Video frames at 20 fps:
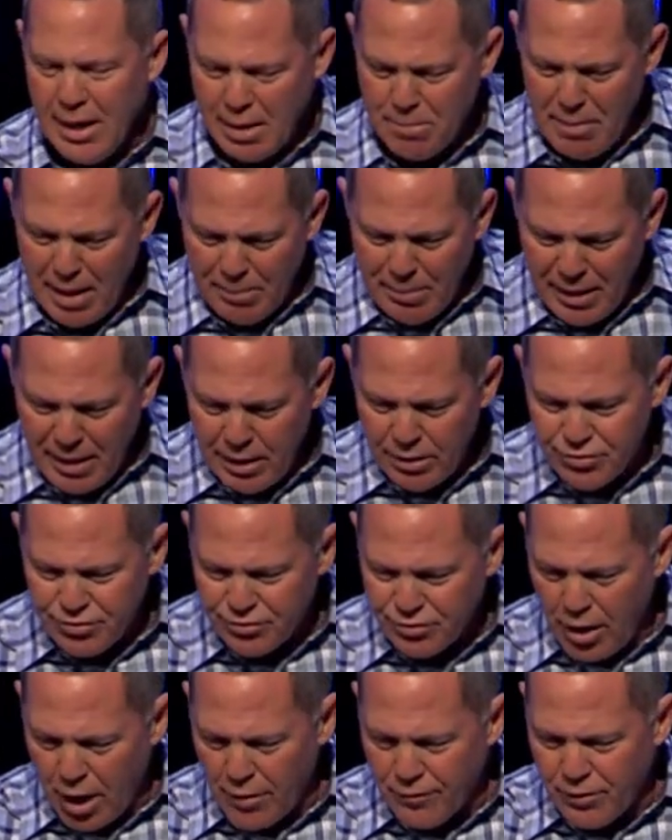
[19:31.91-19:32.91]
And maybe He's
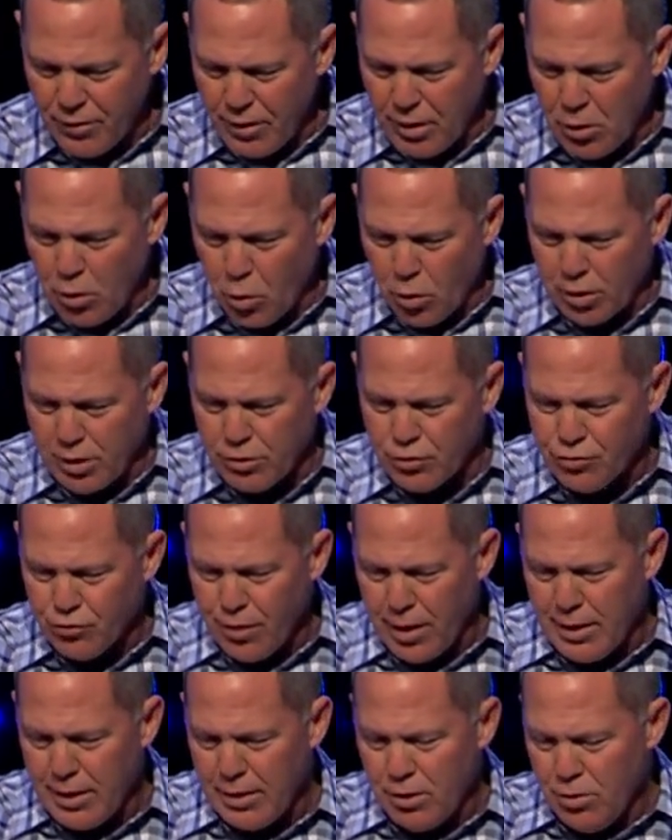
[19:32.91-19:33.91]
sovereignly
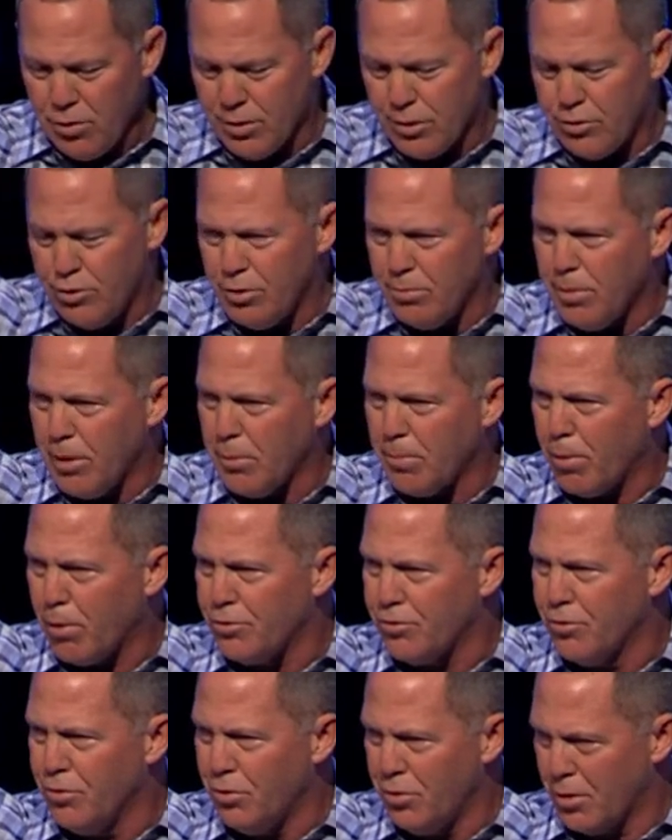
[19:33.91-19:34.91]
orchestrating you that you can be a
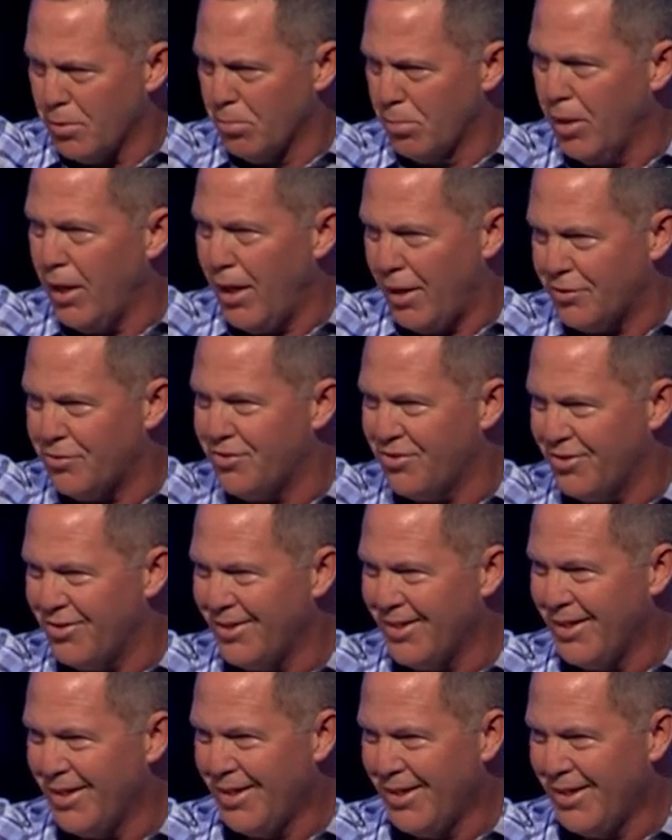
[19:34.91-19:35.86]
person who can bless.